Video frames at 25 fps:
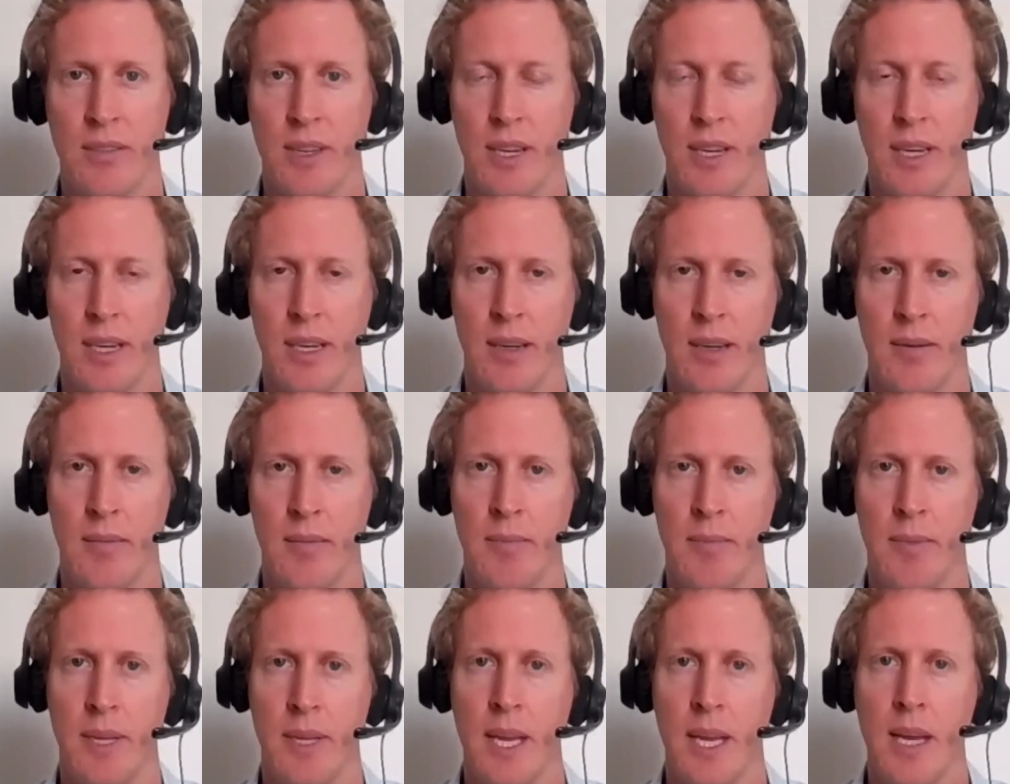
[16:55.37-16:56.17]

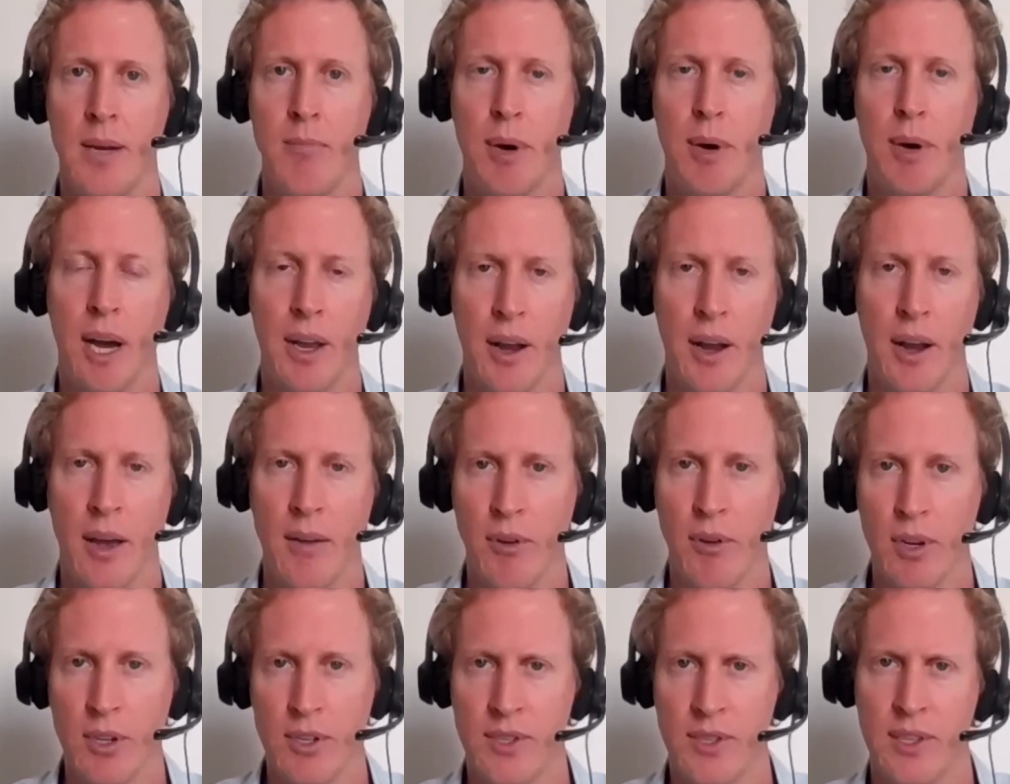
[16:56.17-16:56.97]

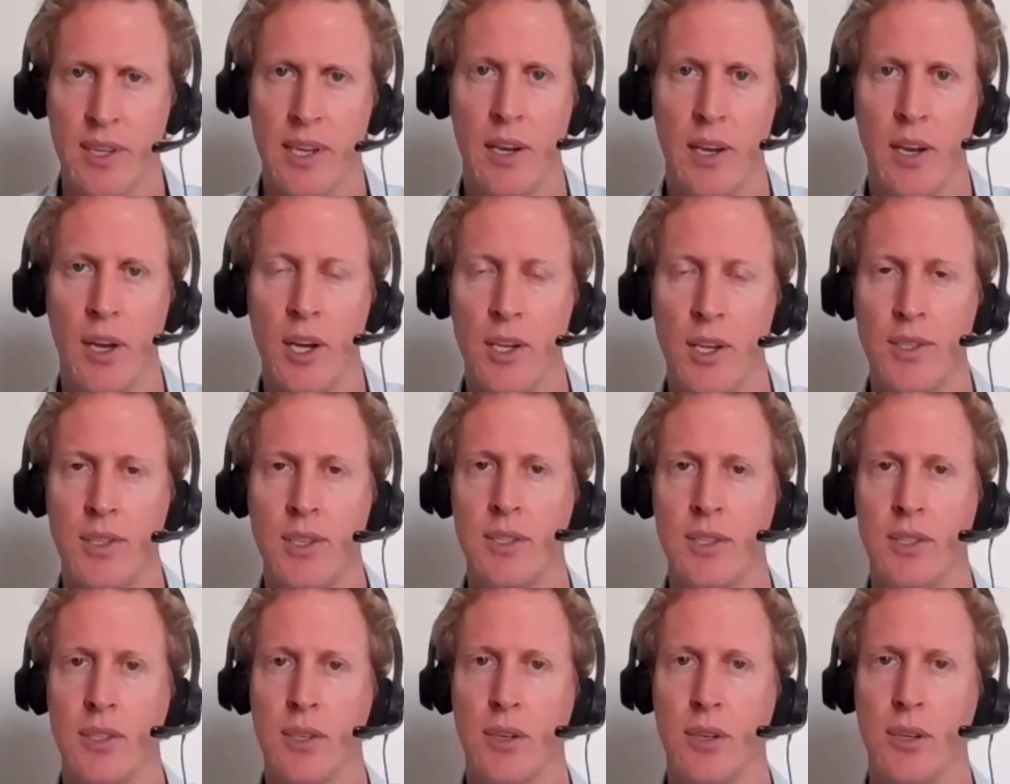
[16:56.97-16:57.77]
Biodiversity loss
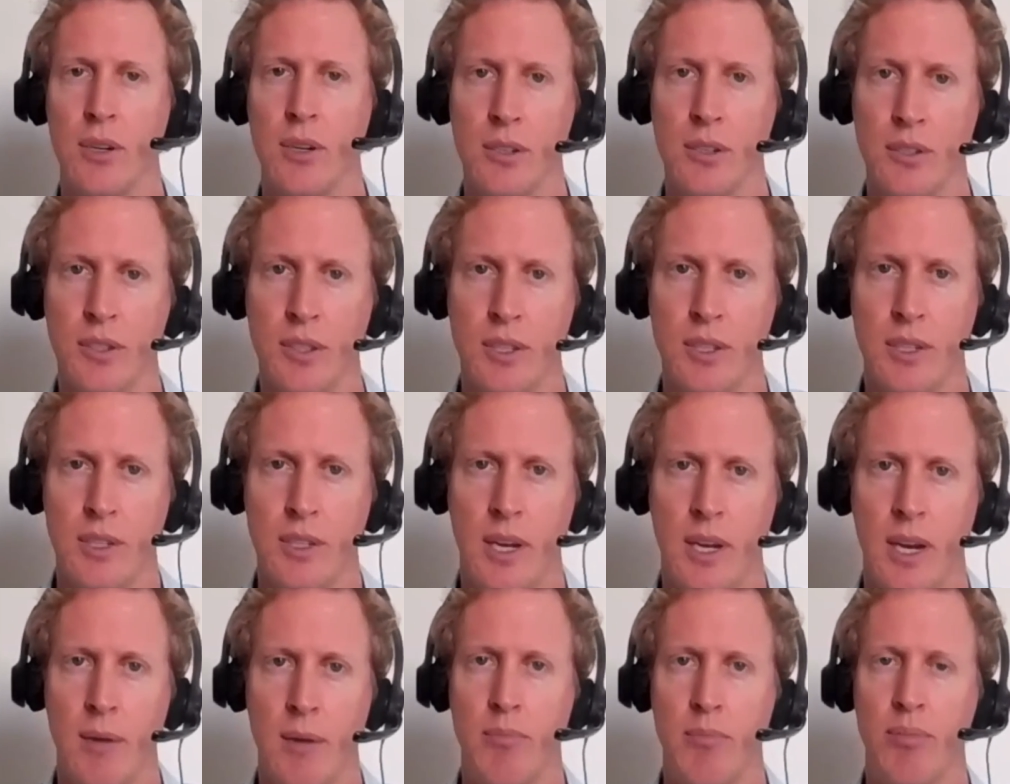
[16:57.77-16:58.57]
is caused
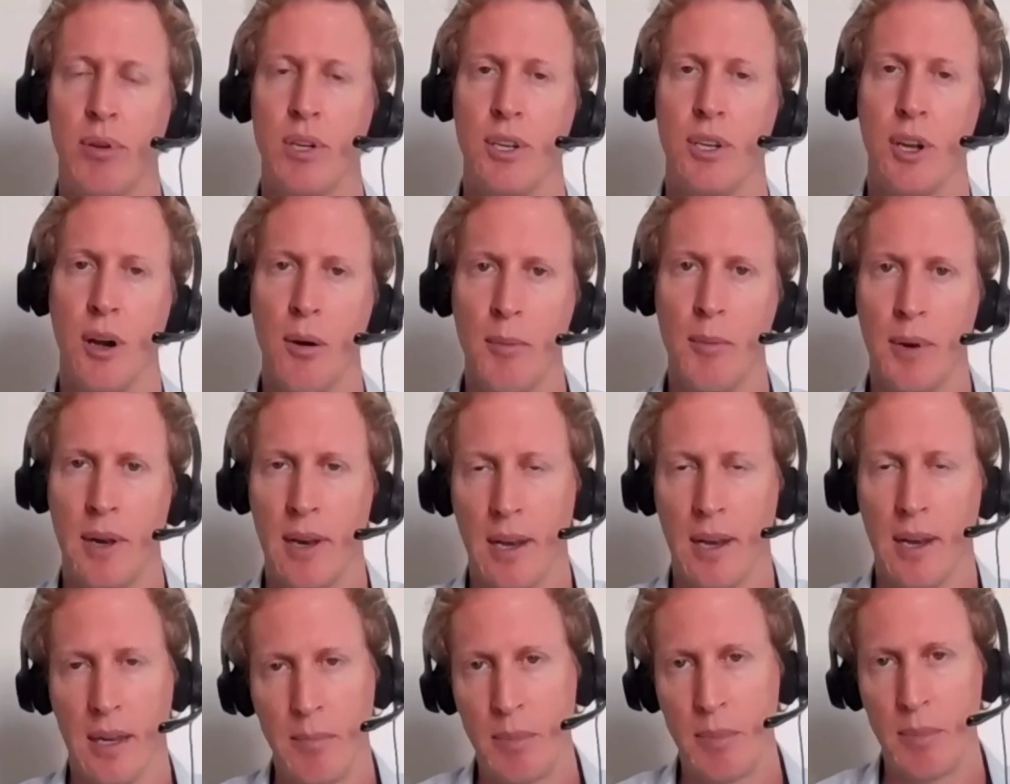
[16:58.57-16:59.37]

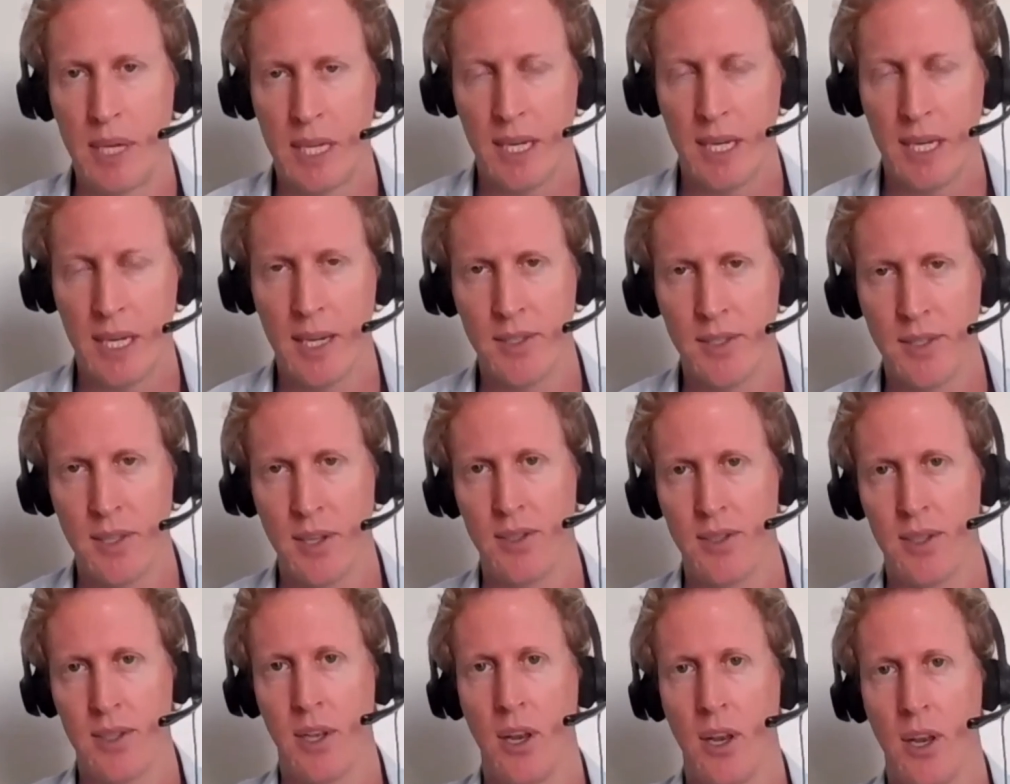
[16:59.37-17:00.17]
predominantly because
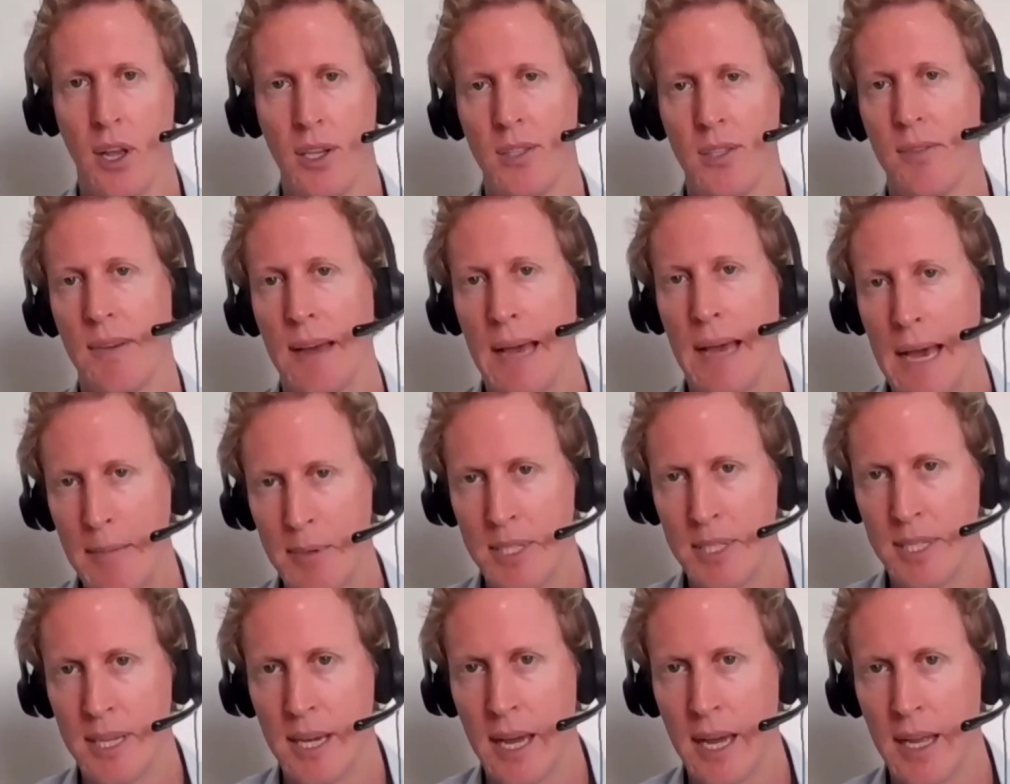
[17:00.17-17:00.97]
there's a loss of
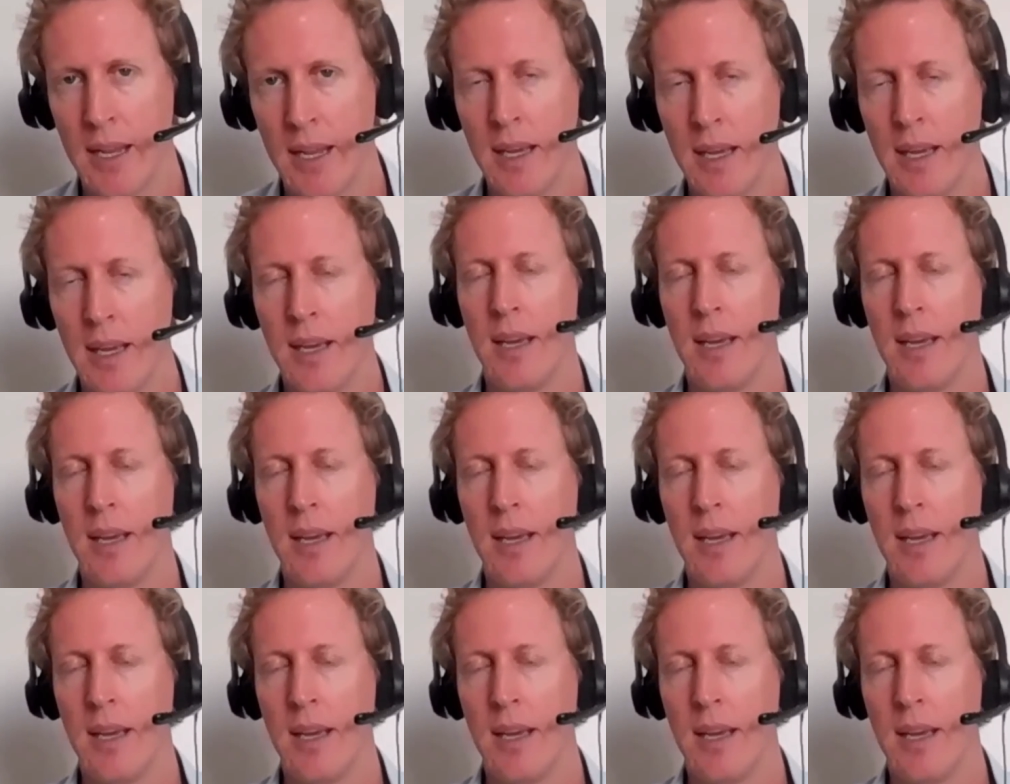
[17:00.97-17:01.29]
habitat.